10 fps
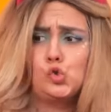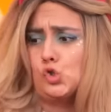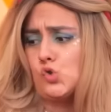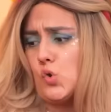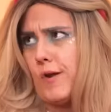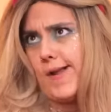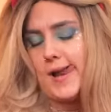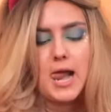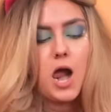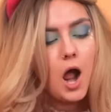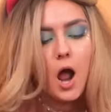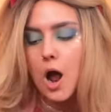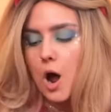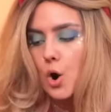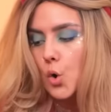them up.
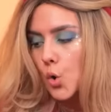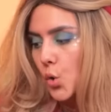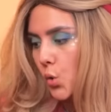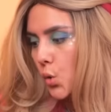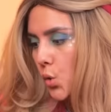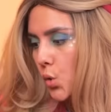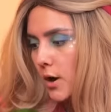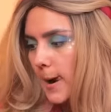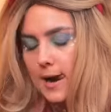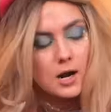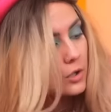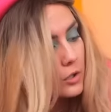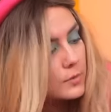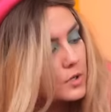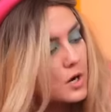It's like a party in a
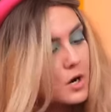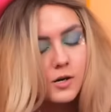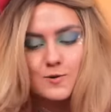cube.